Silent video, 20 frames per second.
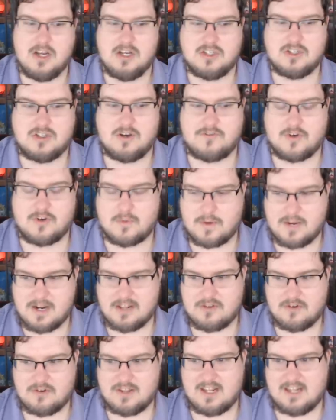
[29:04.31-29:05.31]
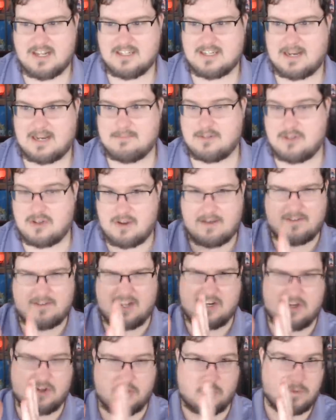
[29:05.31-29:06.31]
So if you're reading through the End Times and you have
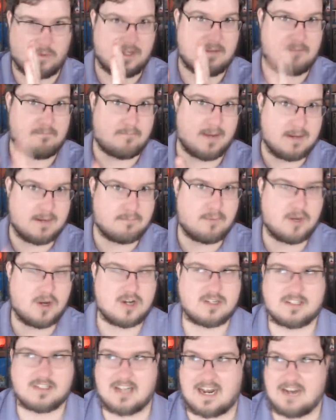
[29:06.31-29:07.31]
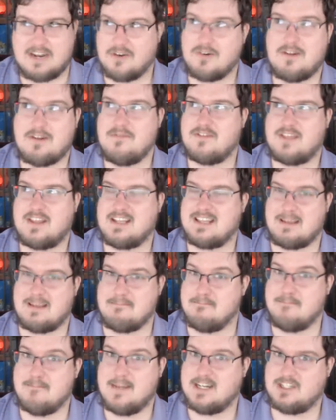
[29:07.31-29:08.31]
like all the really big books, I don't even think they
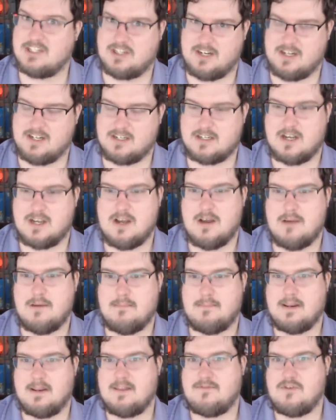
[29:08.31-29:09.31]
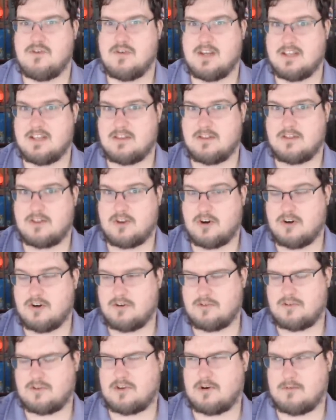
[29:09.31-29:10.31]
mention it. But if you get
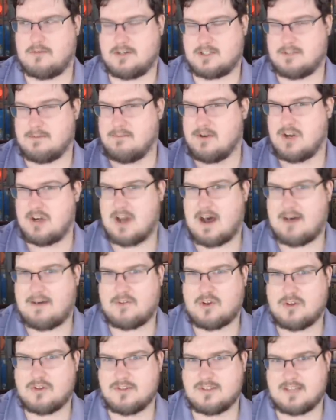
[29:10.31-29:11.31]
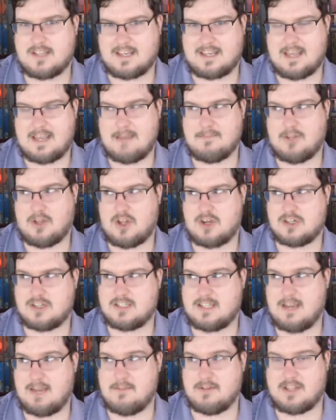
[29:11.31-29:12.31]
there were some novels that came
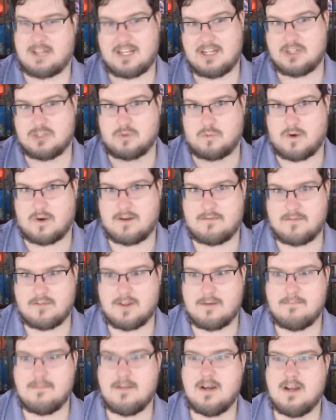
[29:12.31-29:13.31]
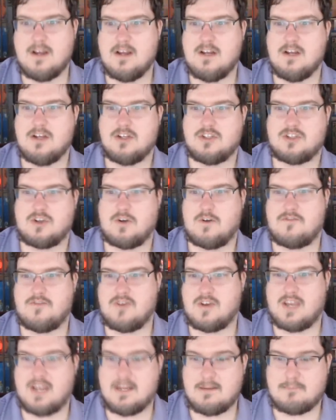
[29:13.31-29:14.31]
alongside with each one of them. So if
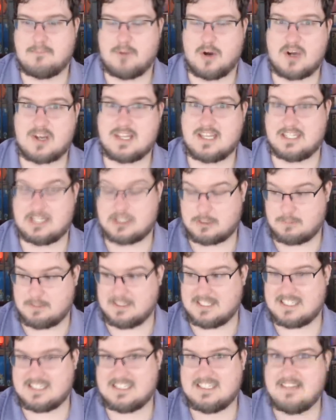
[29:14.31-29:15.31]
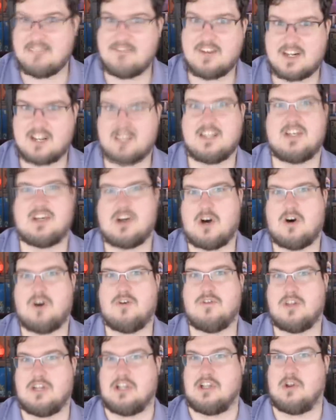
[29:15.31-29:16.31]
you get a book that's specifically
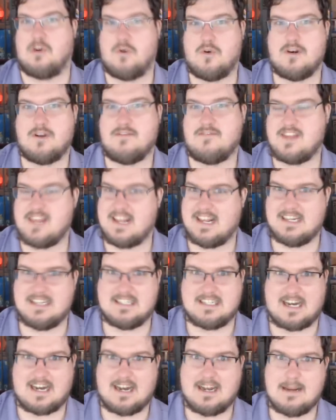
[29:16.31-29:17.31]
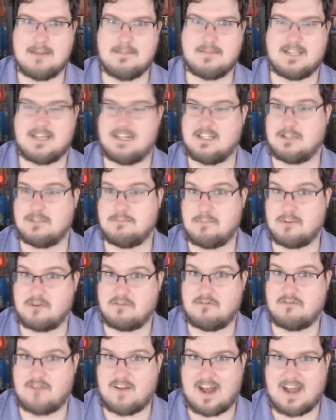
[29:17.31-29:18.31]
called The Lord of the End Times and it's book
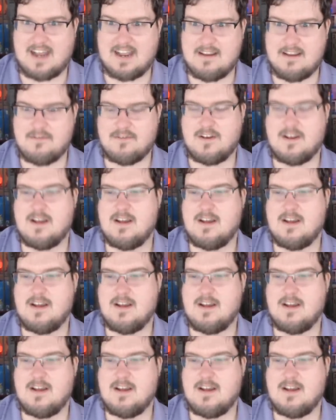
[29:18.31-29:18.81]
5,